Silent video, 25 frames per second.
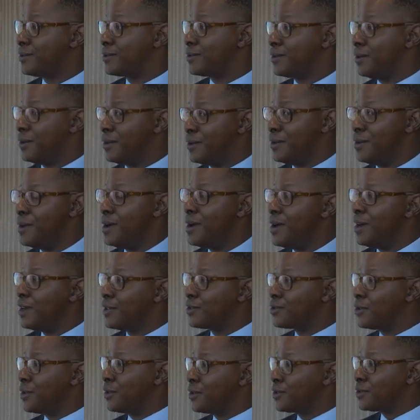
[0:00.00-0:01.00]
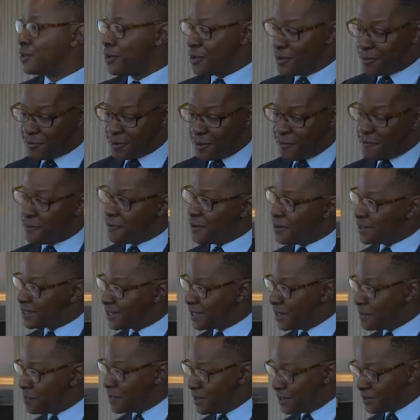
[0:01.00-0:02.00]
you. So from first
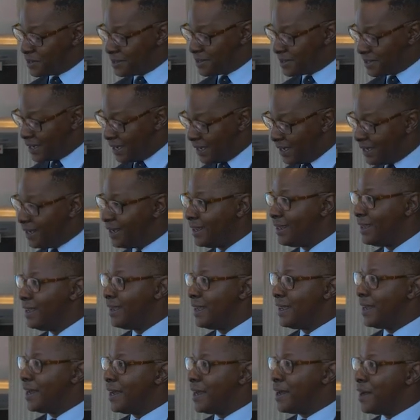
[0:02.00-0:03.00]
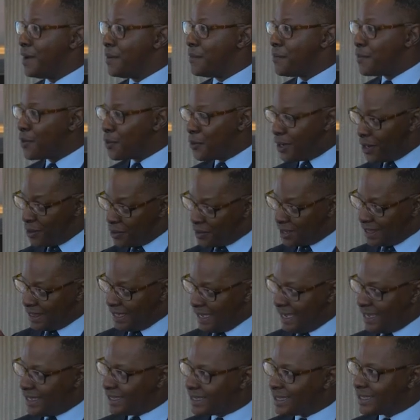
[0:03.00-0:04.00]
step, as you said, we look at
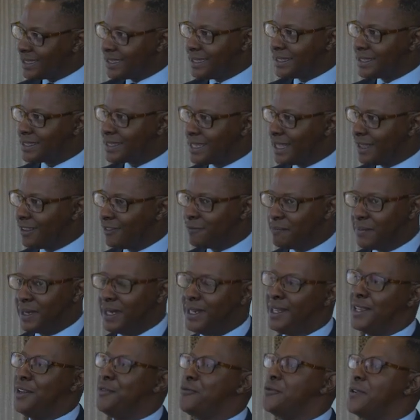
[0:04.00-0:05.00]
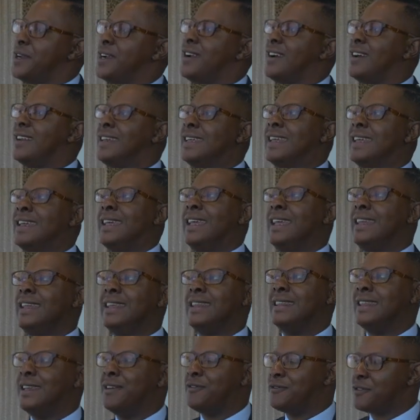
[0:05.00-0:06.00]
the entity itself, but if we can't get
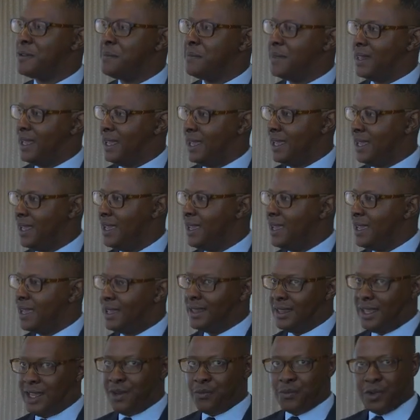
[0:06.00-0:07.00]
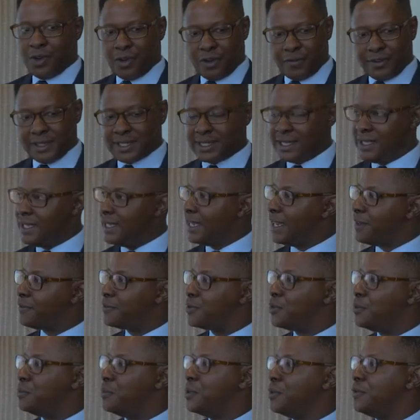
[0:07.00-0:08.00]
anything from there, then we obviously have
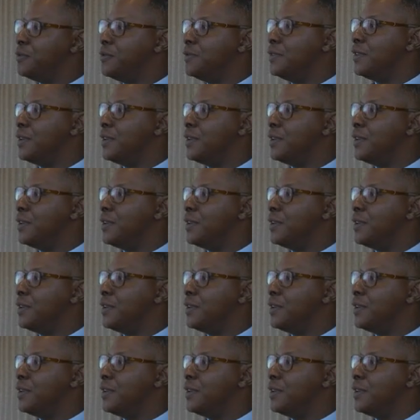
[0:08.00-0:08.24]
to move